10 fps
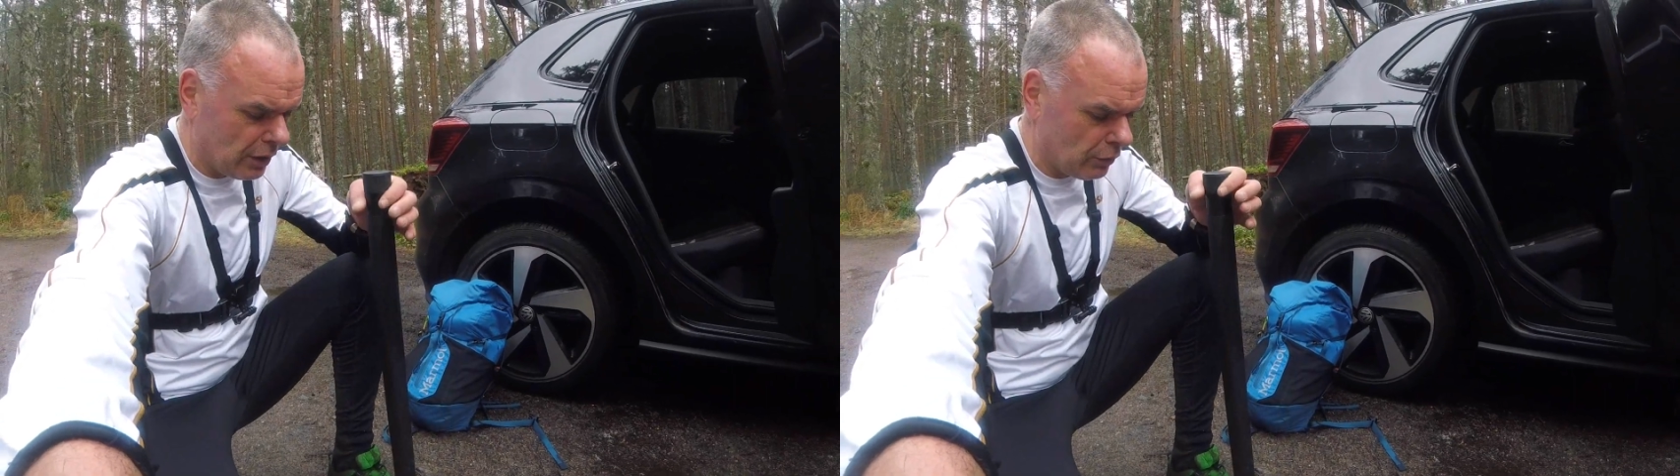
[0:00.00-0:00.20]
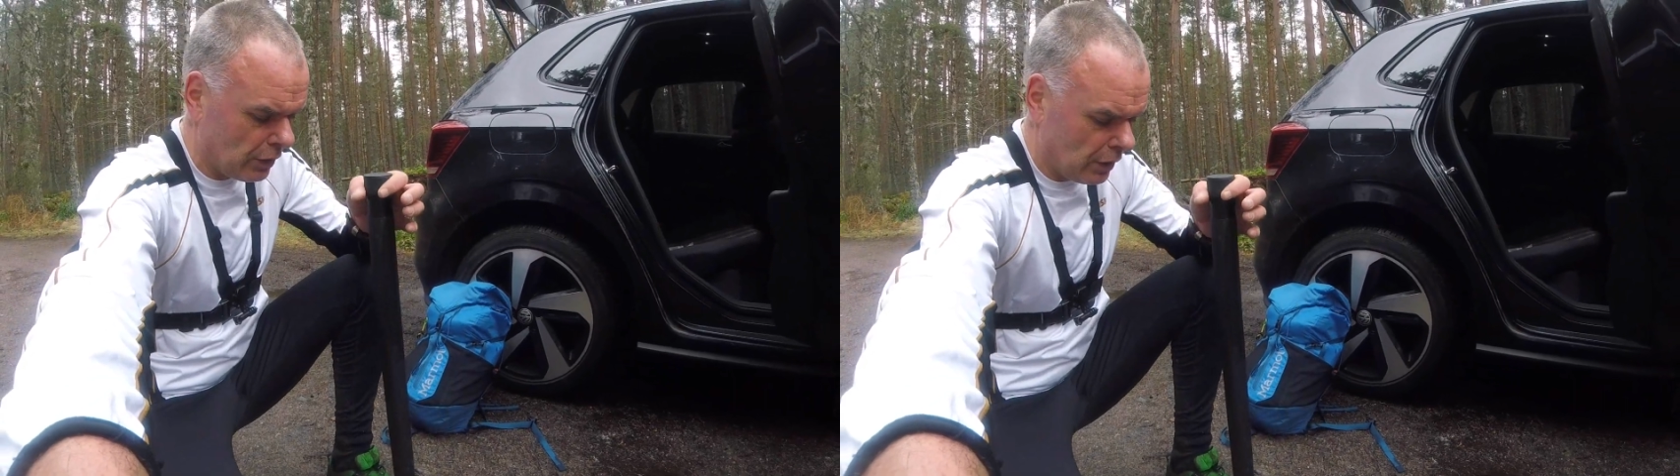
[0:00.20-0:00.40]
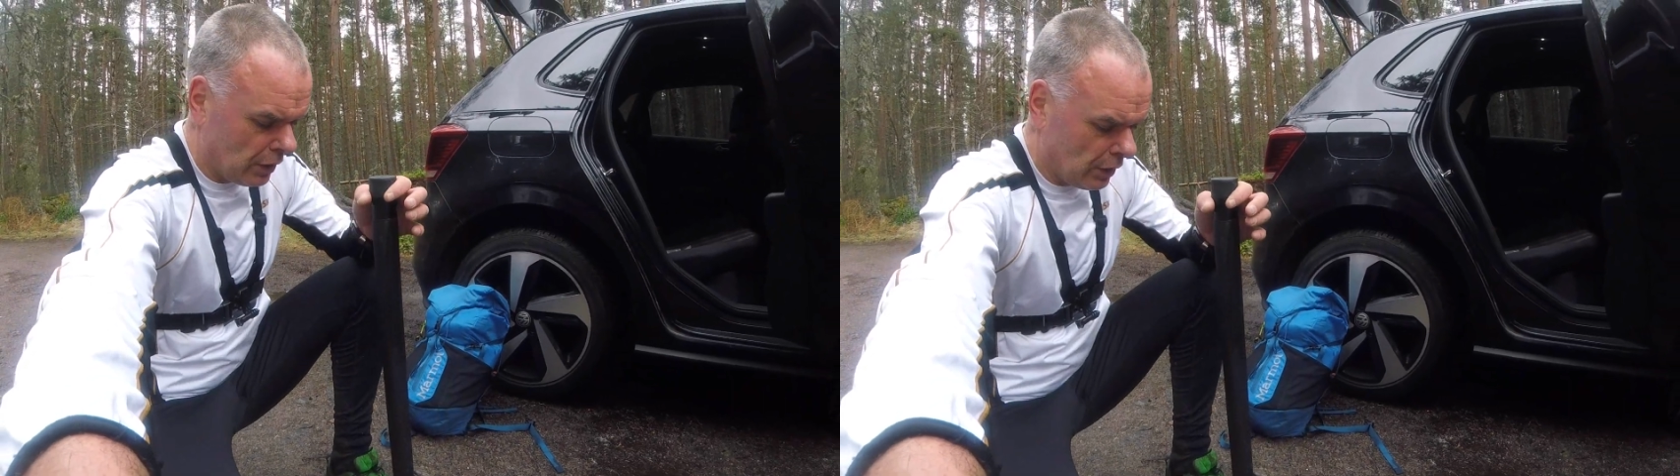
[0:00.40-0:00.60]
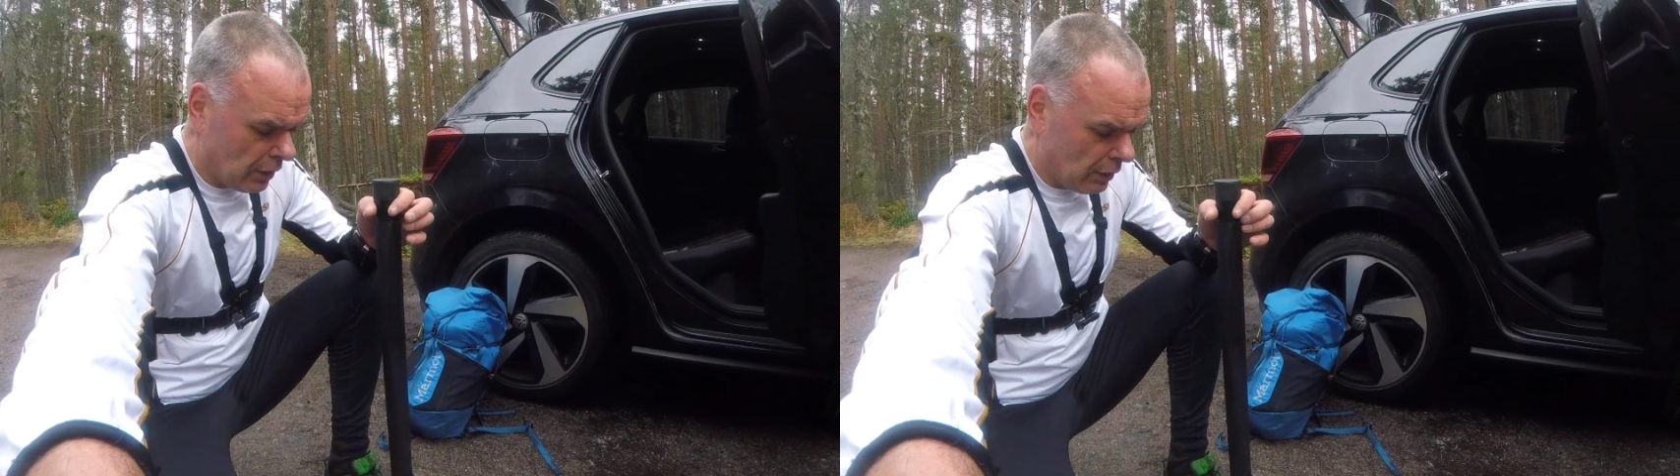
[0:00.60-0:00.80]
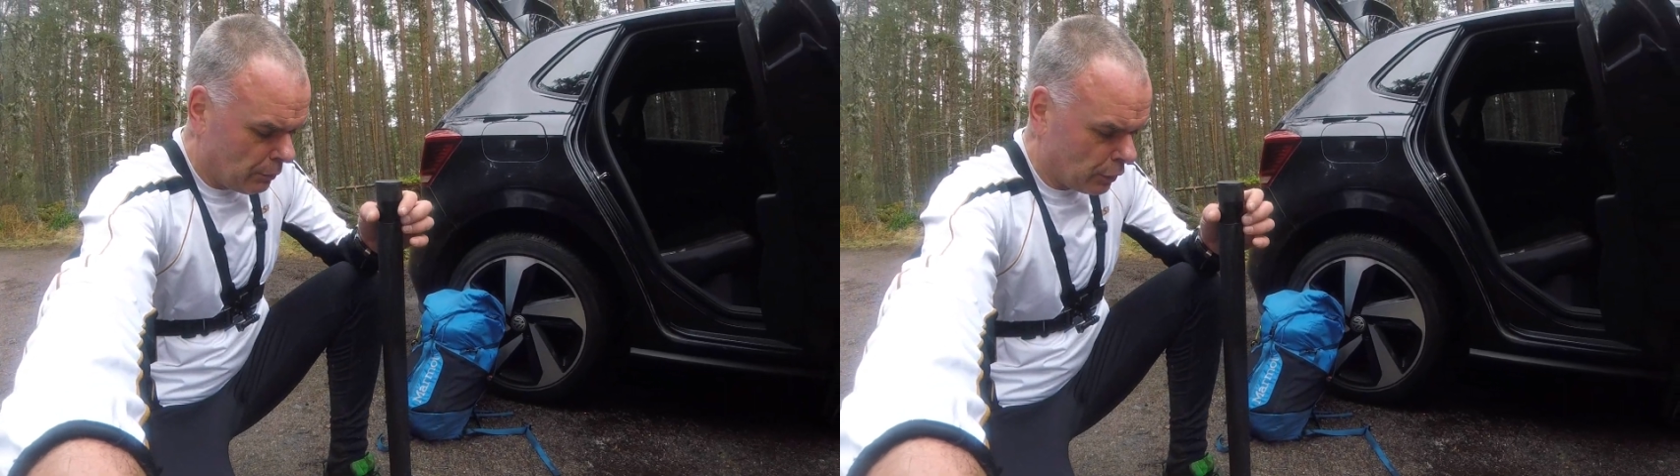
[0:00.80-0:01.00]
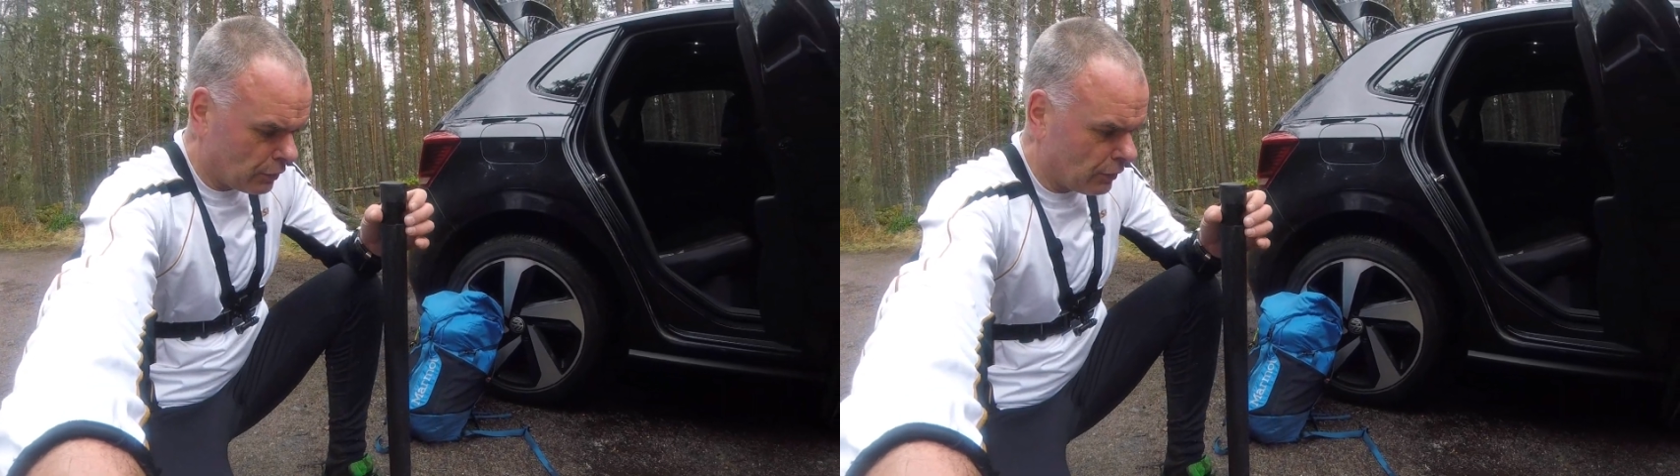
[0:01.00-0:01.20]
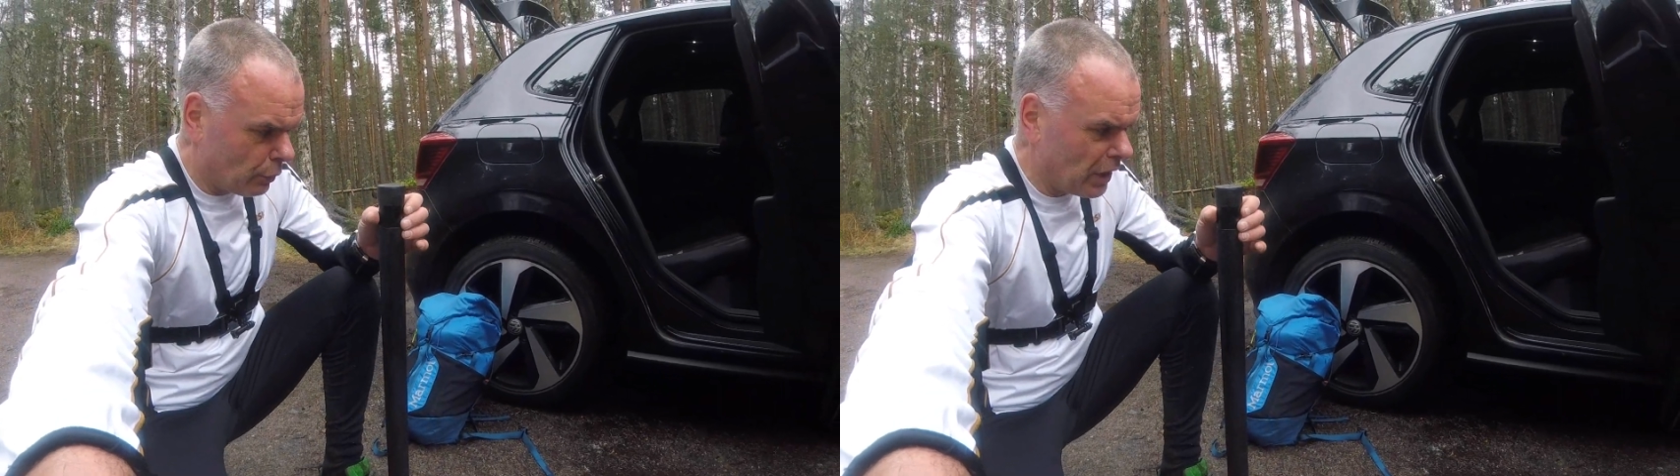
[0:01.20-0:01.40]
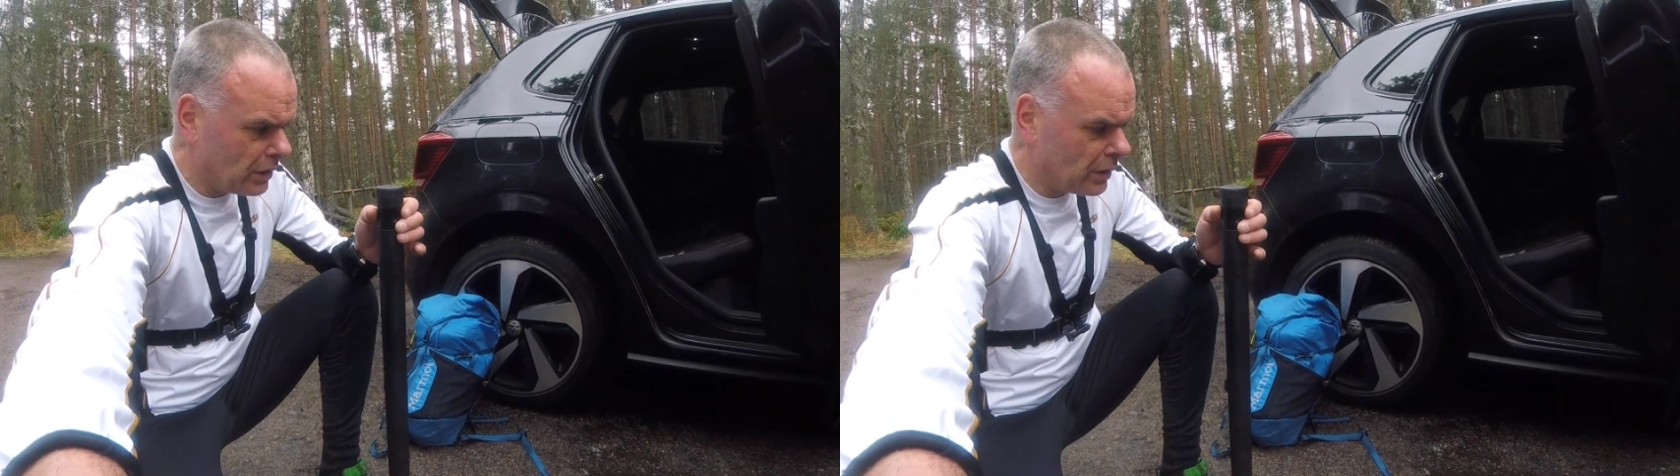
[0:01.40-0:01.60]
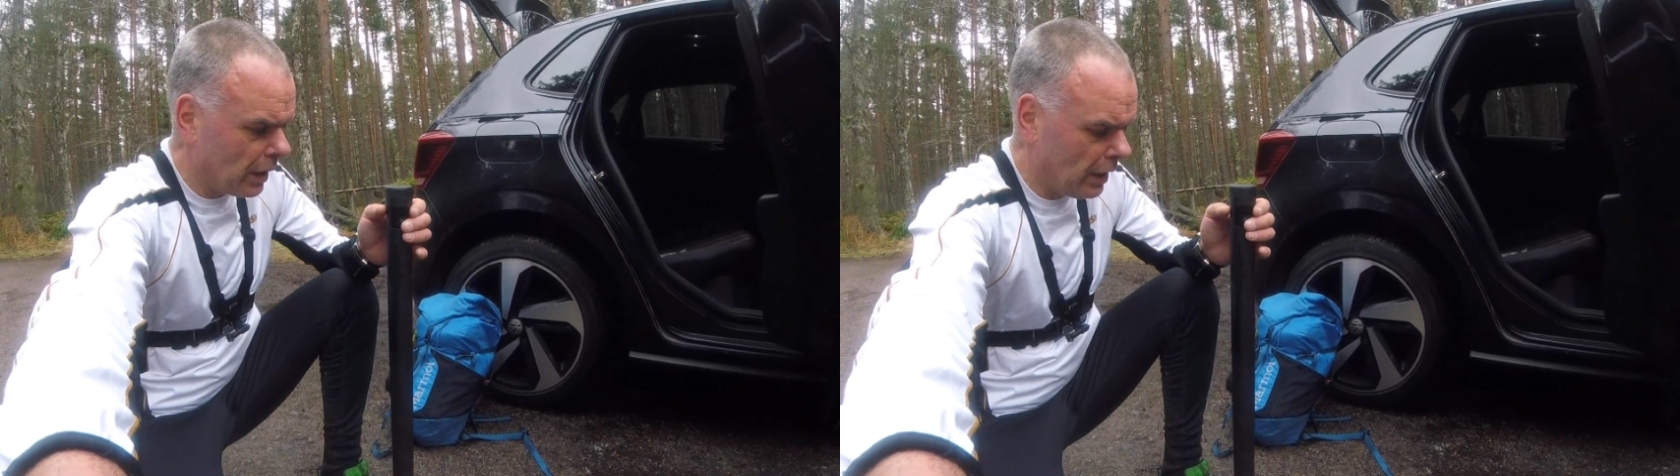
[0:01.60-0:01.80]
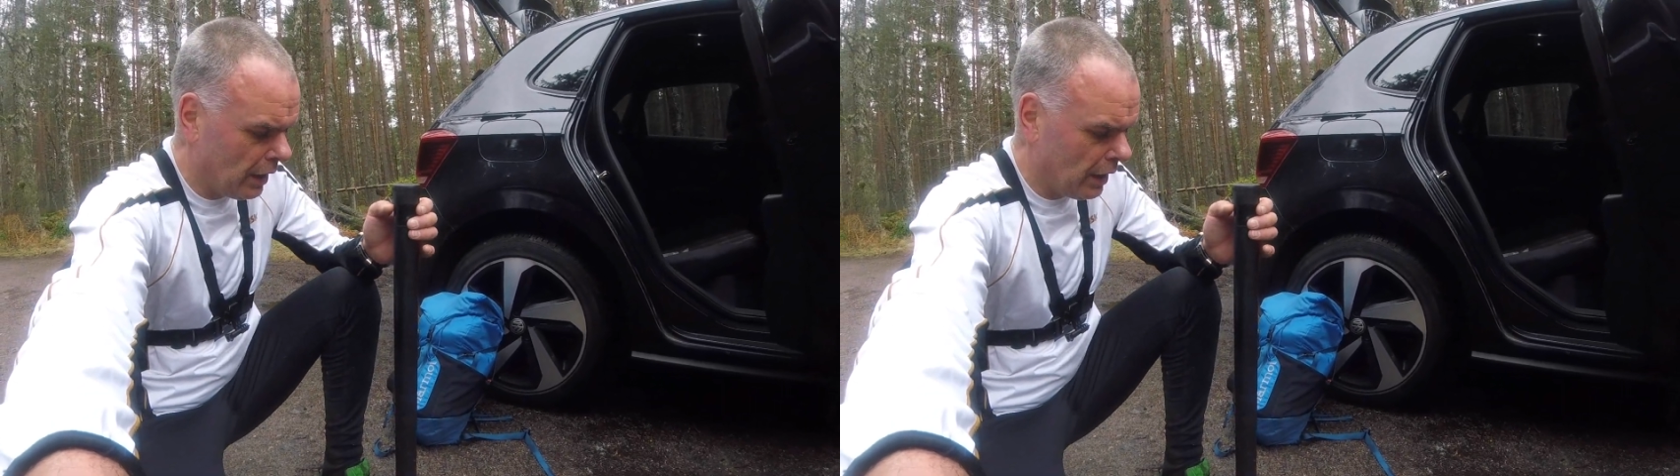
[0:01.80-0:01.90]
hill because of the wind.